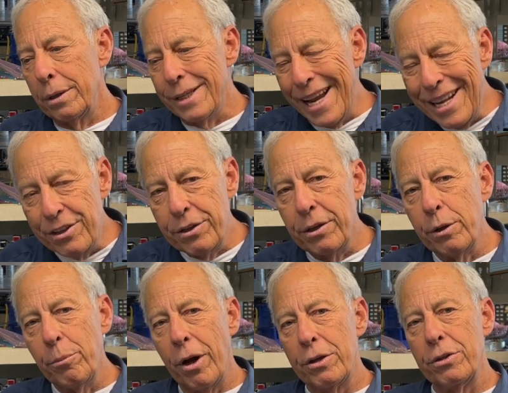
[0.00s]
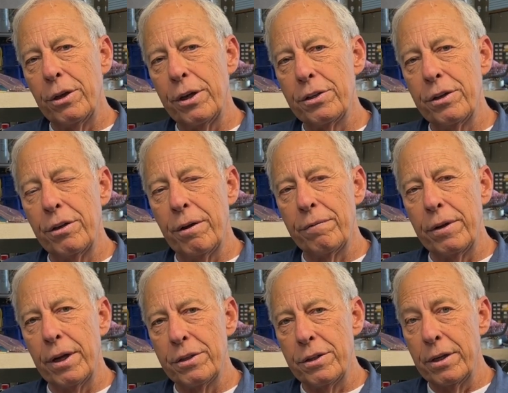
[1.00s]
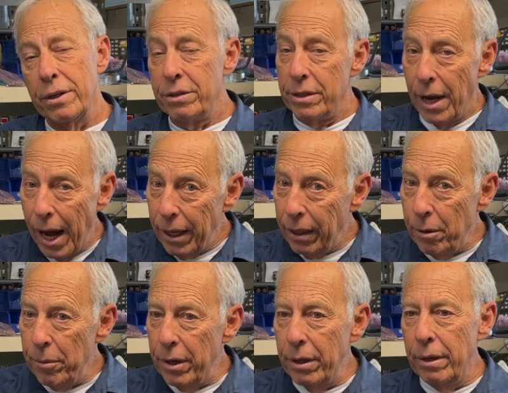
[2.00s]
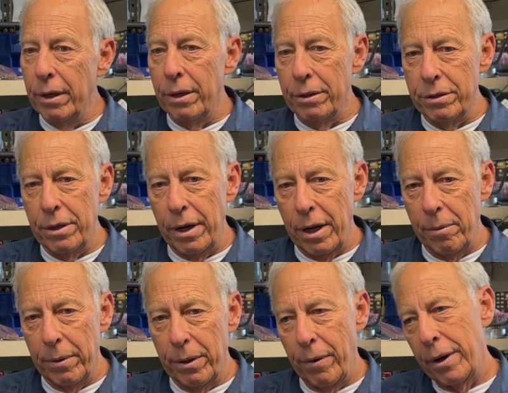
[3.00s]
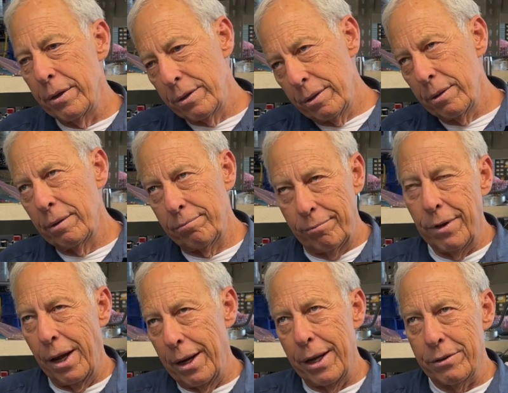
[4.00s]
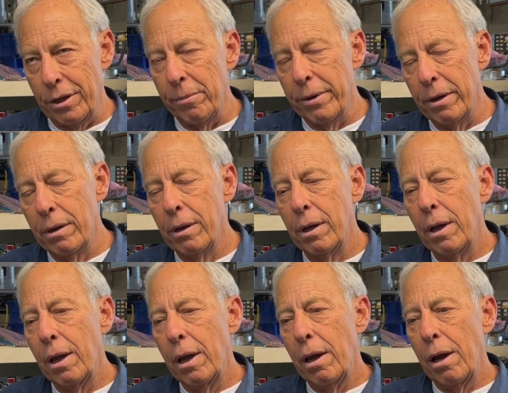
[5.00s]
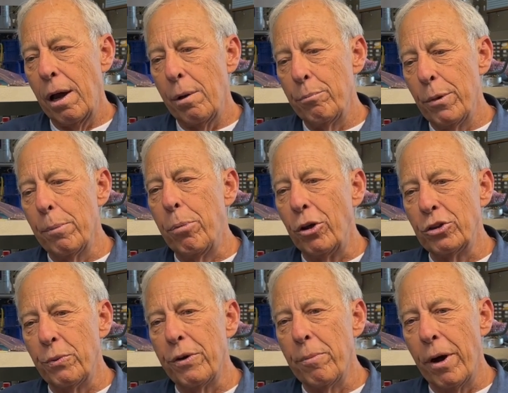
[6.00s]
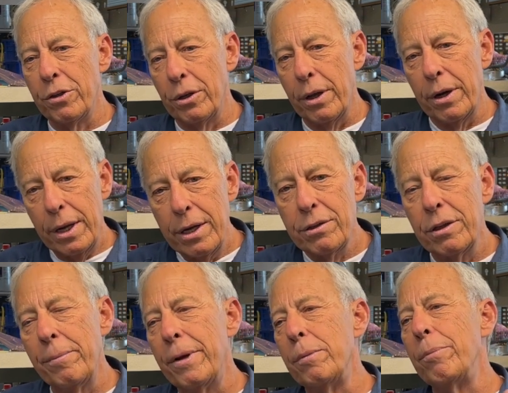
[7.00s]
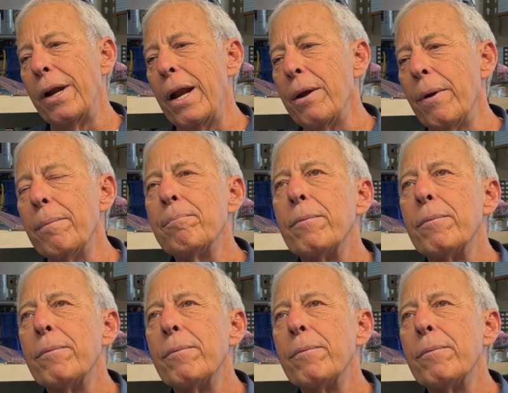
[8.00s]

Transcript: density modulation of DSD is not limited in its dynamic range, not as limited, uh, pulse width modulated is limited, but anyway,